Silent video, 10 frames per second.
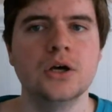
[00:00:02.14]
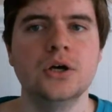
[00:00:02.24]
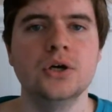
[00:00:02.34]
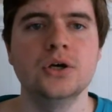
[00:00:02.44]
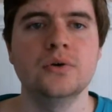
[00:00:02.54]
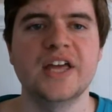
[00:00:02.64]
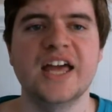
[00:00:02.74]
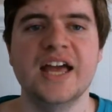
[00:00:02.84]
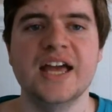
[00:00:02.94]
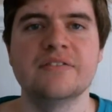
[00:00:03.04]

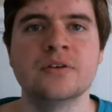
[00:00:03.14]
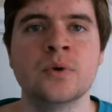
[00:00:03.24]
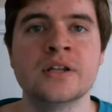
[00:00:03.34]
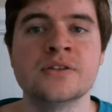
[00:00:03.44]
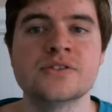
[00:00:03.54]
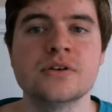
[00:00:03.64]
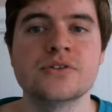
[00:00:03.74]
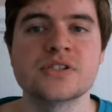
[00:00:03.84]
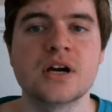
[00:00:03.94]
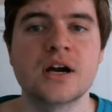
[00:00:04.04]
Okay, everyone, so
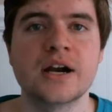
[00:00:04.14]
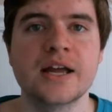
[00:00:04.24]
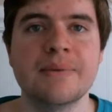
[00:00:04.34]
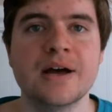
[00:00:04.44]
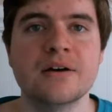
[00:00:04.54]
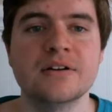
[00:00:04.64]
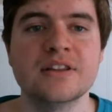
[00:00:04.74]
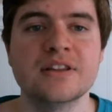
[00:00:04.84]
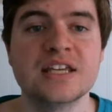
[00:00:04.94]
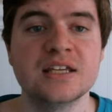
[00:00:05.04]
sorry about
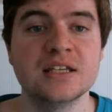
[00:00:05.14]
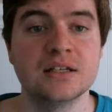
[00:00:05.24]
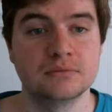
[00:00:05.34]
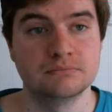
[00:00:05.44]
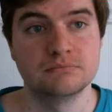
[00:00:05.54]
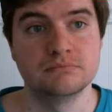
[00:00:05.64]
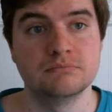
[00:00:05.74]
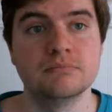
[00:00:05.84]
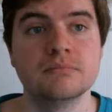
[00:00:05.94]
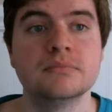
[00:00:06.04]
the
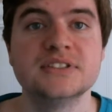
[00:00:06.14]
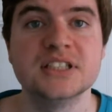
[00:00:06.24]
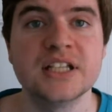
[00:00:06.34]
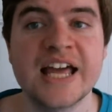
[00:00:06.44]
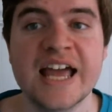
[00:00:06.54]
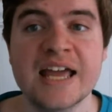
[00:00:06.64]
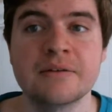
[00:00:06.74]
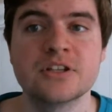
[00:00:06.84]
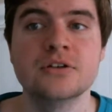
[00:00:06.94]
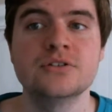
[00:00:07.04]

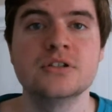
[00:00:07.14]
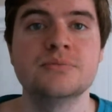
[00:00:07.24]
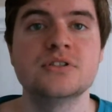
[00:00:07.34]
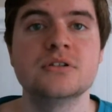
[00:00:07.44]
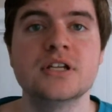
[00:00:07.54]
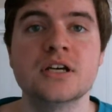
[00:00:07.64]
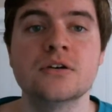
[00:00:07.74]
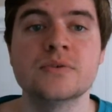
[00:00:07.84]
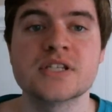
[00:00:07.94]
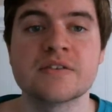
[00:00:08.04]
delay. YouTube
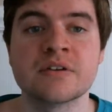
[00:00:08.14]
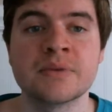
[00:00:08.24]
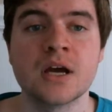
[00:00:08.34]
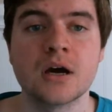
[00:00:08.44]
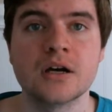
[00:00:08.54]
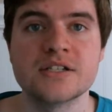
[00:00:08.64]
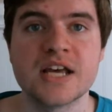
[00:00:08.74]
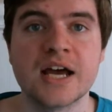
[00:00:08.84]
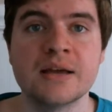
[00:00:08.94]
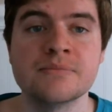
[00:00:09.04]
Studio was giving me a hard
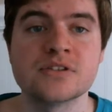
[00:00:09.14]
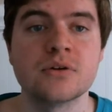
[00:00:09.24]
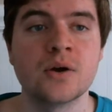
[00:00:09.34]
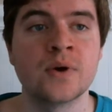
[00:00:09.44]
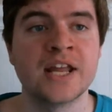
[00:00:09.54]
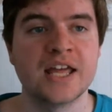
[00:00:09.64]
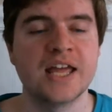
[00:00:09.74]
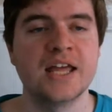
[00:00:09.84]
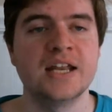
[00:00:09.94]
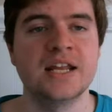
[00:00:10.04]
time, so I went
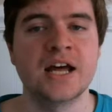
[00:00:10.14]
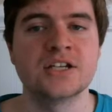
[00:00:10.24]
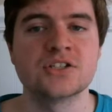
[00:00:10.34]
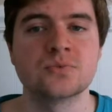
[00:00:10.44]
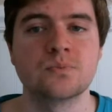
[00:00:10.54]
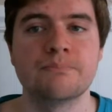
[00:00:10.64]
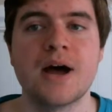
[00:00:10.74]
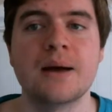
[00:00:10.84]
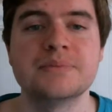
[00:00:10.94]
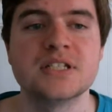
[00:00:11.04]
ahead and I just
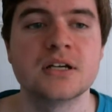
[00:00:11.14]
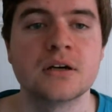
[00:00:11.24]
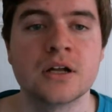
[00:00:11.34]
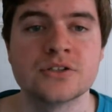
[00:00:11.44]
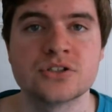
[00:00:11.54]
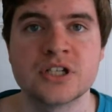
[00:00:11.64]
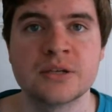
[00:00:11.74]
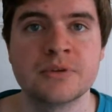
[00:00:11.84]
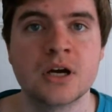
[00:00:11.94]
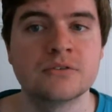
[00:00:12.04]
popped here on
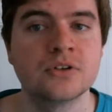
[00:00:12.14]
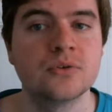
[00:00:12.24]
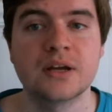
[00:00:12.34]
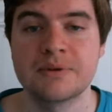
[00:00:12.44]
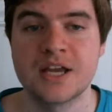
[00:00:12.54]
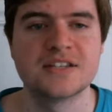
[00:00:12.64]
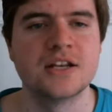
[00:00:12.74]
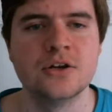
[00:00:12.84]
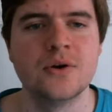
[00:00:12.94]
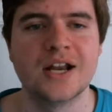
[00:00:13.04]
StreamYard real quick because
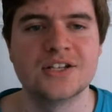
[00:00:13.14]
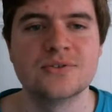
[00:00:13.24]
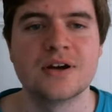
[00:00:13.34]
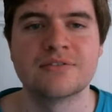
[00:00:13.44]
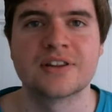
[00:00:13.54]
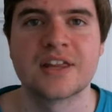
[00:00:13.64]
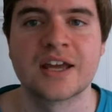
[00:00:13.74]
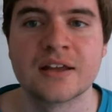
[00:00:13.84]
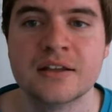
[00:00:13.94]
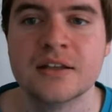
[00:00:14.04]
I knew how to do
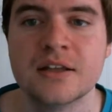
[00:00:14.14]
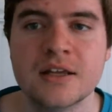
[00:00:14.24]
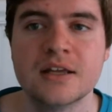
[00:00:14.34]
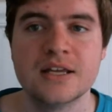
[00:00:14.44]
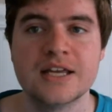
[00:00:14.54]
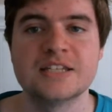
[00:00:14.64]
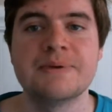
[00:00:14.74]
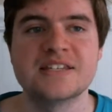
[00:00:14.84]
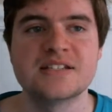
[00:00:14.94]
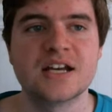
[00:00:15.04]
everything as
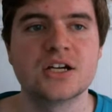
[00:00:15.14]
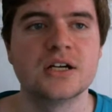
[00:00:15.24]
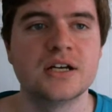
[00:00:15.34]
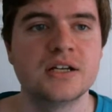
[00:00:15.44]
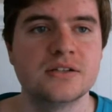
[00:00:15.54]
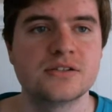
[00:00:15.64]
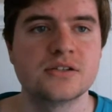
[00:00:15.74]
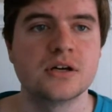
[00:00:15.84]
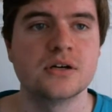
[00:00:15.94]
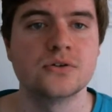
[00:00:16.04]
best I could.
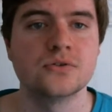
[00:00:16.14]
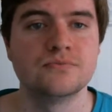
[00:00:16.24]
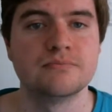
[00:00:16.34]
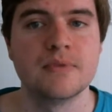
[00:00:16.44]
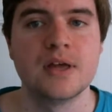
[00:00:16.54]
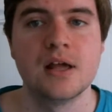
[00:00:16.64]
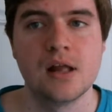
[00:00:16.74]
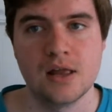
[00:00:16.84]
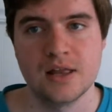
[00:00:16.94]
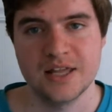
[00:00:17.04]
So
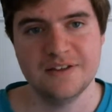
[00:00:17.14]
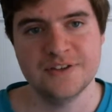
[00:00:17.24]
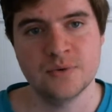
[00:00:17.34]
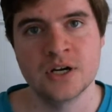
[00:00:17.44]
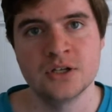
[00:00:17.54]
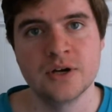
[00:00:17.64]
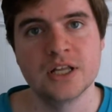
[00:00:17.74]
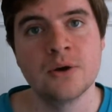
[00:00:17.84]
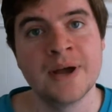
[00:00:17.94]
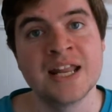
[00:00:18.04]
if you are new,
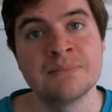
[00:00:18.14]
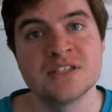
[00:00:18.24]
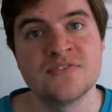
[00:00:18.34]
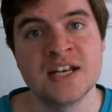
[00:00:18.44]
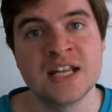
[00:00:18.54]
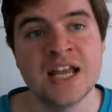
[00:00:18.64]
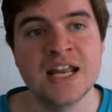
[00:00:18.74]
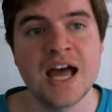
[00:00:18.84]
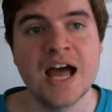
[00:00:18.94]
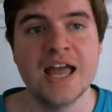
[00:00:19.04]
hello, my name is Vinny,
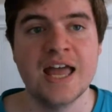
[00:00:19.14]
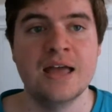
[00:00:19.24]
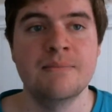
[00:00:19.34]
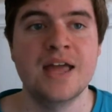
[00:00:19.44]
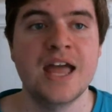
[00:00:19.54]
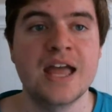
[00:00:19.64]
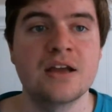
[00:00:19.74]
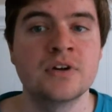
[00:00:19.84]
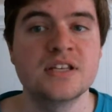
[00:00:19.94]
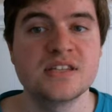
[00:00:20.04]
and I am
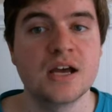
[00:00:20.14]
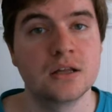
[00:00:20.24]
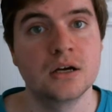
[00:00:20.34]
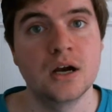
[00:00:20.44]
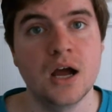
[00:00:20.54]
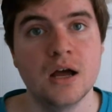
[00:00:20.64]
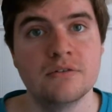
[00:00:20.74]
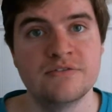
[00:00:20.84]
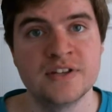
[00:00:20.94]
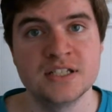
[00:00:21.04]
a reseller
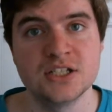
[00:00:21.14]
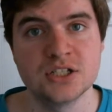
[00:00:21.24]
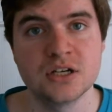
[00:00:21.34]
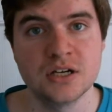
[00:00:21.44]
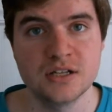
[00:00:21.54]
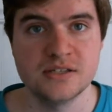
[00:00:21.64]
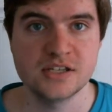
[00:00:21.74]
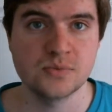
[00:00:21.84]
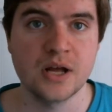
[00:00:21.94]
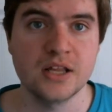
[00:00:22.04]
of vintage
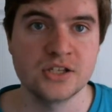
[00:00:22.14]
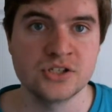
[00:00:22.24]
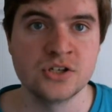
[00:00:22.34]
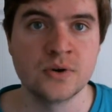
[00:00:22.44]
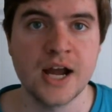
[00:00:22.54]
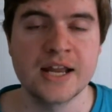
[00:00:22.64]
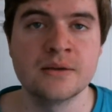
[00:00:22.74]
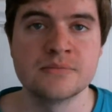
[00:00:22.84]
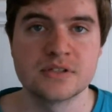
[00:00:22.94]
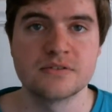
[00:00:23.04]
goods as well as newer
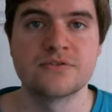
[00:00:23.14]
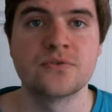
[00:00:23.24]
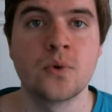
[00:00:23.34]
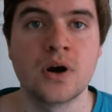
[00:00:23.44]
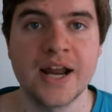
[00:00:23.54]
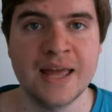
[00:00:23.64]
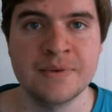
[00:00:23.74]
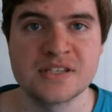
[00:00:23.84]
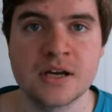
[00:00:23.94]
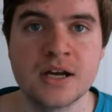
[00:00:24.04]
items for
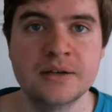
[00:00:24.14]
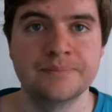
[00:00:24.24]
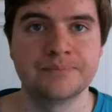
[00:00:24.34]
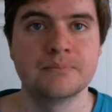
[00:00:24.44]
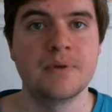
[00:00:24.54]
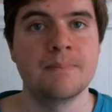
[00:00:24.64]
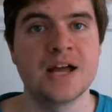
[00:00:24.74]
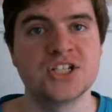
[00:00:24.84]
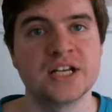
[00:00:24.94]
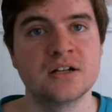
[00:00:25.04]
Amazon, but
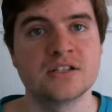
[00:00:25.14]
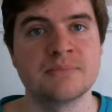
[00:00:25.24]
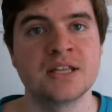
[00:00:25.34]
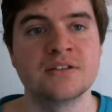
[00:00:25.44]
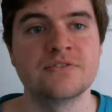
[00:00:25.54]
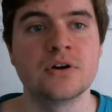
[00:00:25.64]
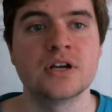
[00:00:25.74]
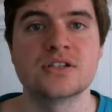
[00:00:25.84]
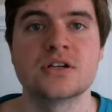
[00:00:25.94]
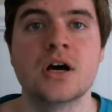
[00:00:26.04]
my channel is mainly
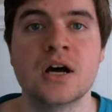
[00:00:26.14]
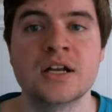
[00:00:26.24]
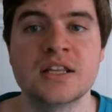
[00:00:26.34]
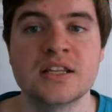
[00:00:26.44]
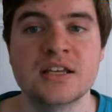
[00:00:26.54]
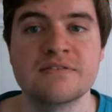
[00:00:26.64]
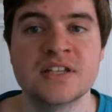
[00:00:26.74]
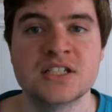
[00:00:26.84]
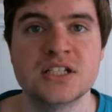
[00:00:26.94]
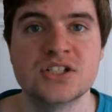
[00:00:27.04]
focused on the
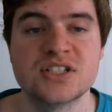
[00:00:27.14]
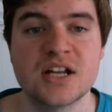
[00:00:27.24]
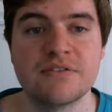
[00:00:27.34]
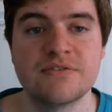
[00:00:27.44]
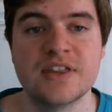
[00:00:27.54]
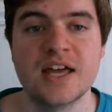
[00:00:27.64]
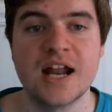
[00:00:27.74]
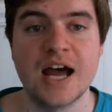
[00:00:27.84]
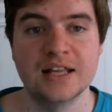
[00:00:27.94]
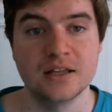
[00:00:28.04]
vintage stuff
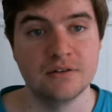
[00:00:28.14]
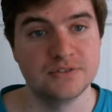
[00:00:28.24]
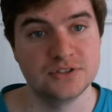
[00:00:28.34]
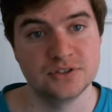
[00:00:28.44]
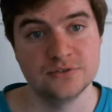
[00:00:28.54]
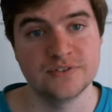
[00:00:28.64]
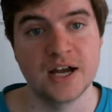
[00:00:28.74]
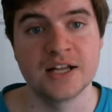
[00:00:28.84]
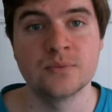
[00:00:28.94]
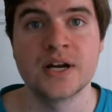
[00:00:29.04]
that I love to
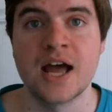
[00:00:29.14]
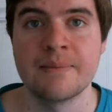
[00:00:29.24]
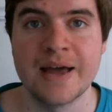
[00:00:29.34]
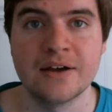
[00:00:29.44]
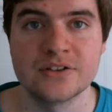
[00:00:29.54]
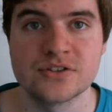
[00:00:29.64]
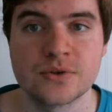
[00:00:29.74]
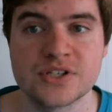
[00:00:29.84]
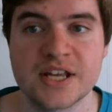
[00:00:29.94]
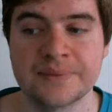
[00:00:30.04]
find when I'm
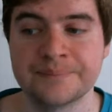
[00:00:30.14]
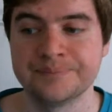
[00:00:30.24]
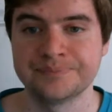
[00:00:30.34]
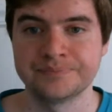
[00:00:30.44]
outsourcing.